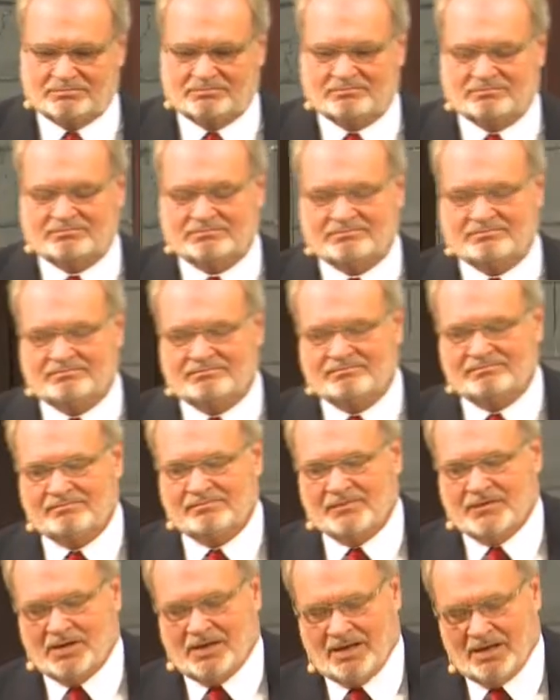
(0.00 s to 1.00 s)
Hold on.
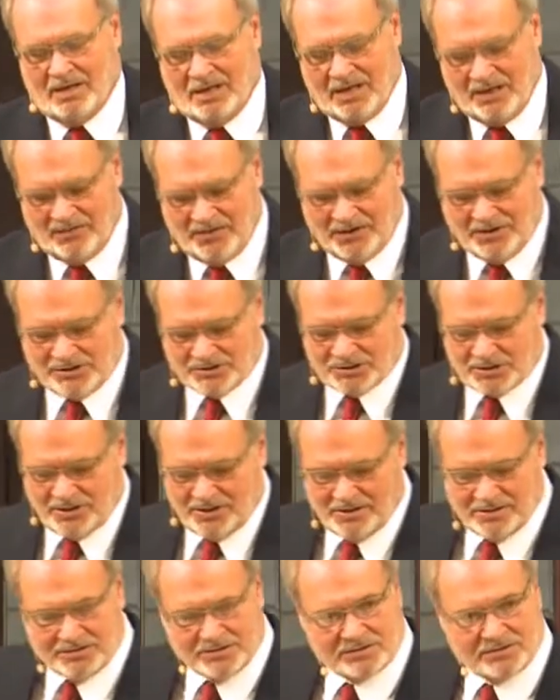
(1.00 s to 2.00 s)

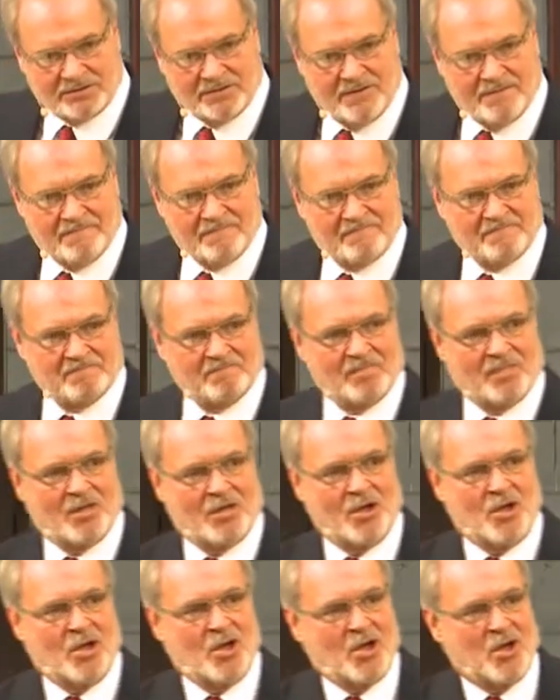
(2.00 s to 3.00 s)
And then He
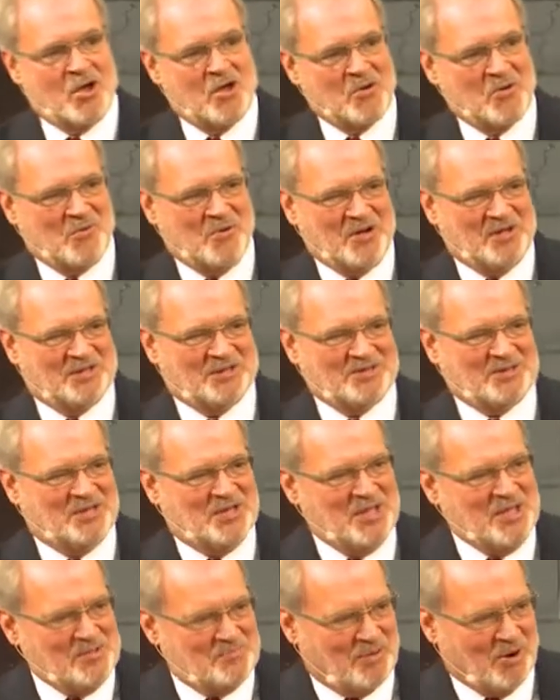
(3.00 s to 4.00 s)
says,
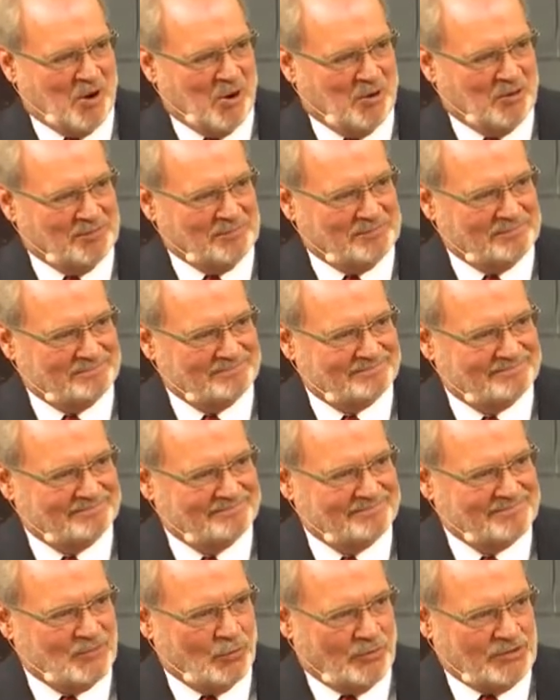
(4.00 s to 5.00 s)
we can
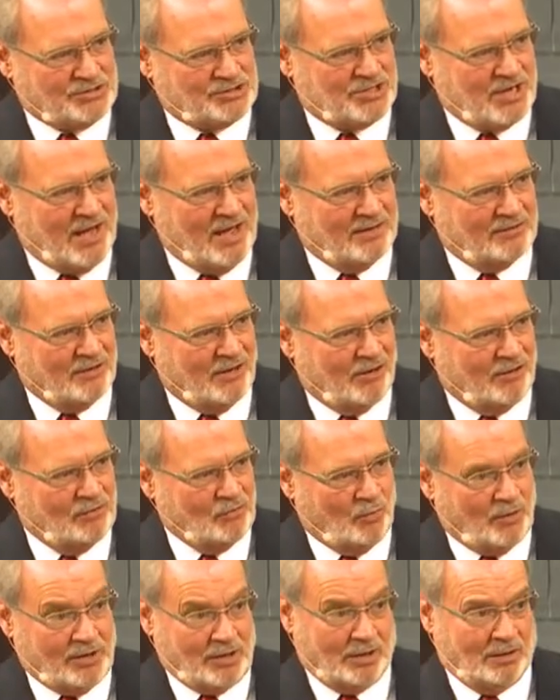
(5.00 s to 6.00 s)
keep on.
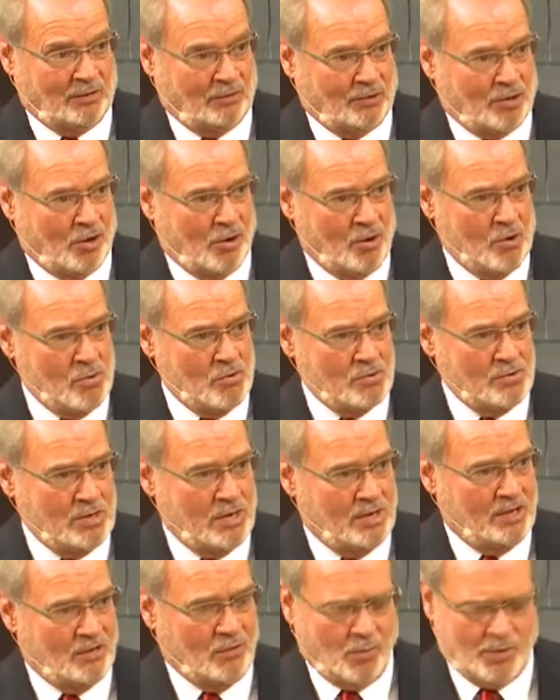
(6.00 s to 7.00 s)
We stand on,
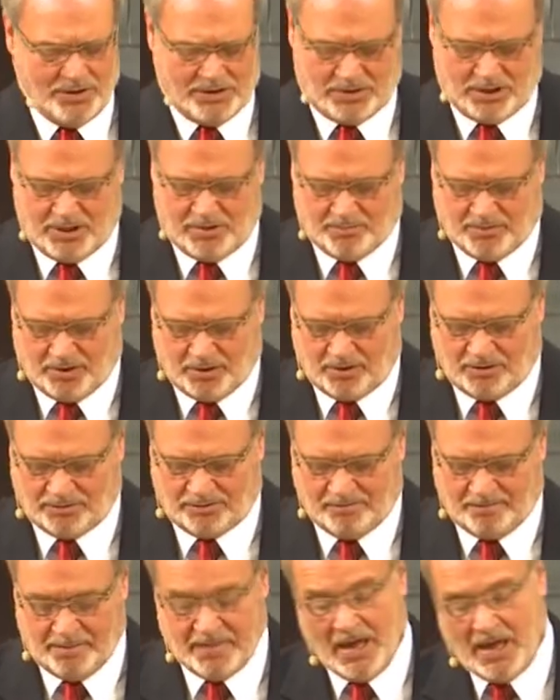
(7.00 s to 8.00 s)
we hold on,
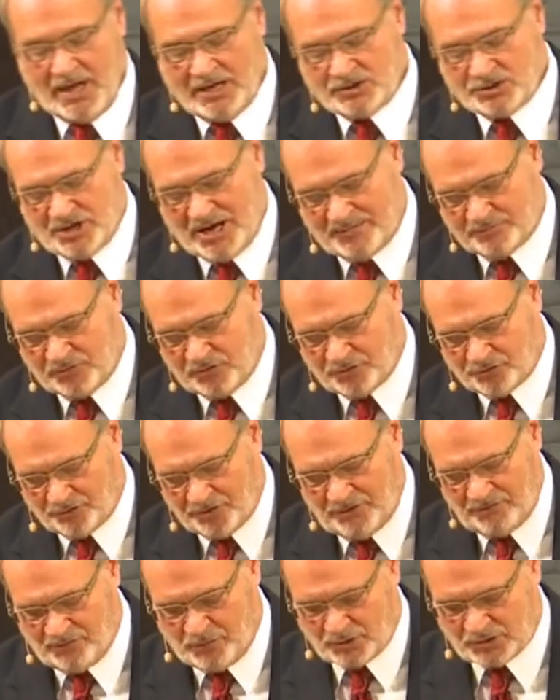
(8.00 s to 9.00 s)
we keep on.
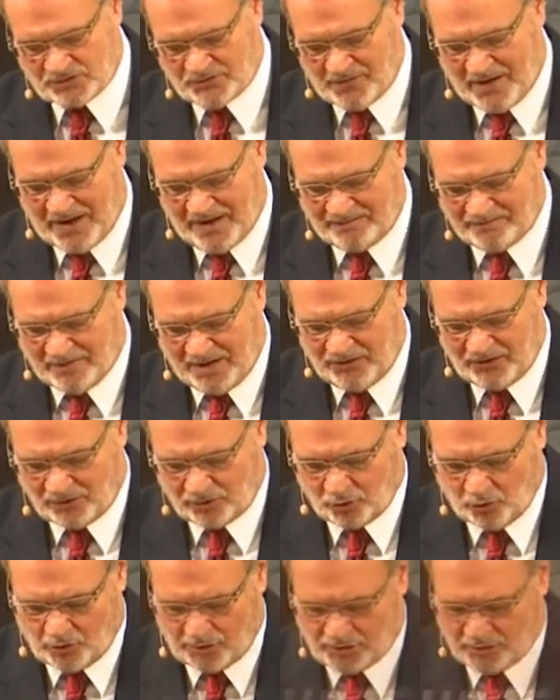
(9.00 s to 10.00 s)
Chapter 3,
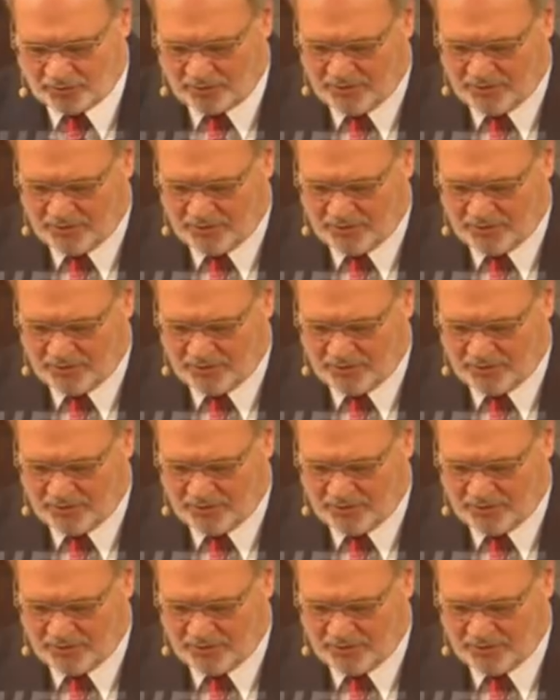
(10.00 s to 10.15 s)
verse